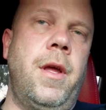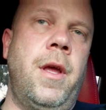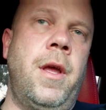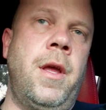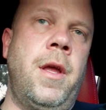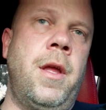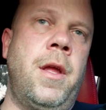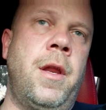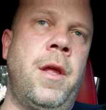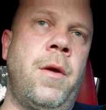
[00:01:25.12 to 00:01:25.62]

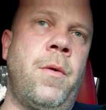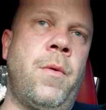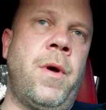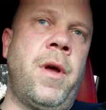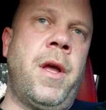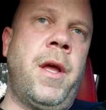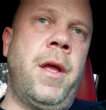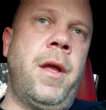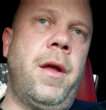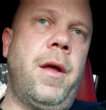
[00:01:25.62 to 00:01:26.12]

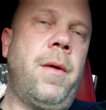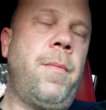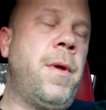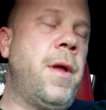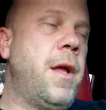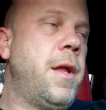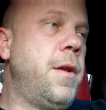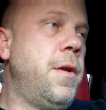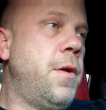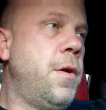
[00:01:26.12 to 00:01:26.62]
Anyway, I'm
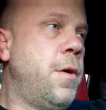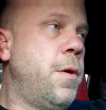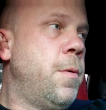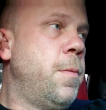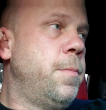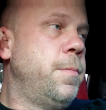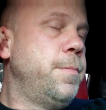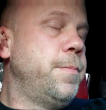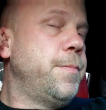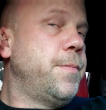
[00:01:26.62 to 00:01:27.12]
heading
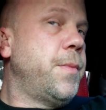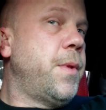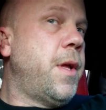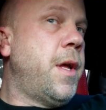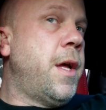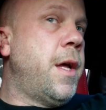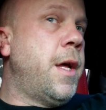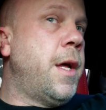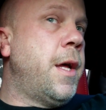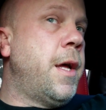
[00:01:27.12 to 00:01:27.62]
home.
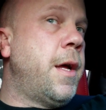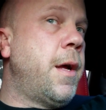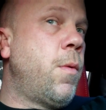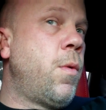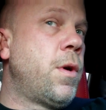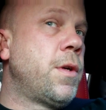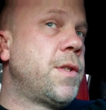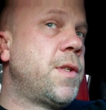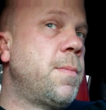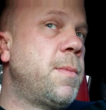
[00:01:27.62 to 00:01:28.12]
Uh, I
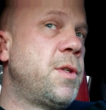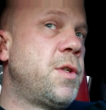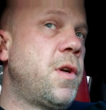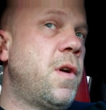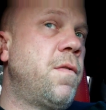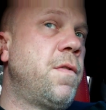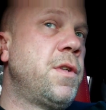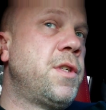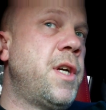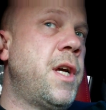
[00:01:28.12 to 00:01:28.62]
worked so much
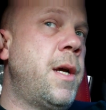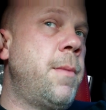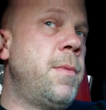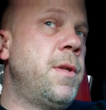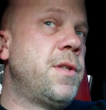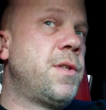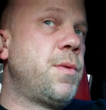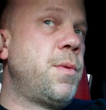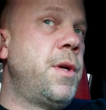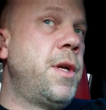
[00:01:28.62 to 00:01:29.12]
overtime
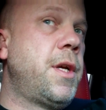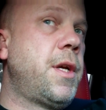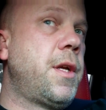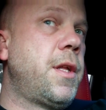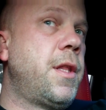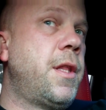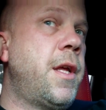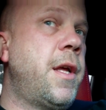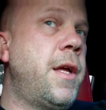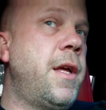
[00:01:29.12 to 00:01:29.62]
this week
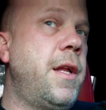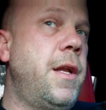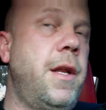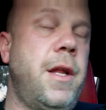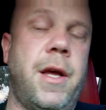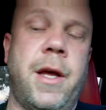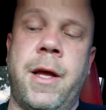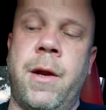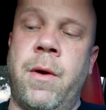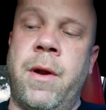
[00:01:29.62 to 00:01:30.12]
that
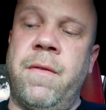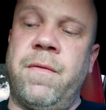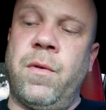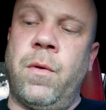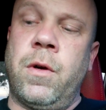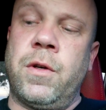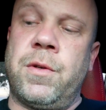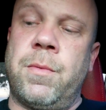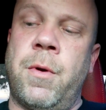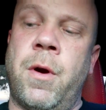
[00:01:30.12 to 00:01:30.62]
I don't have
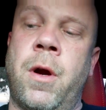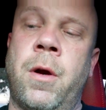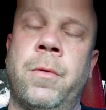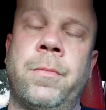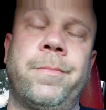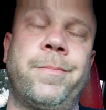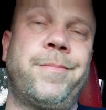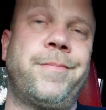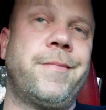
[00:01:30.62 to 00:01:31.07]
to work tomorrow.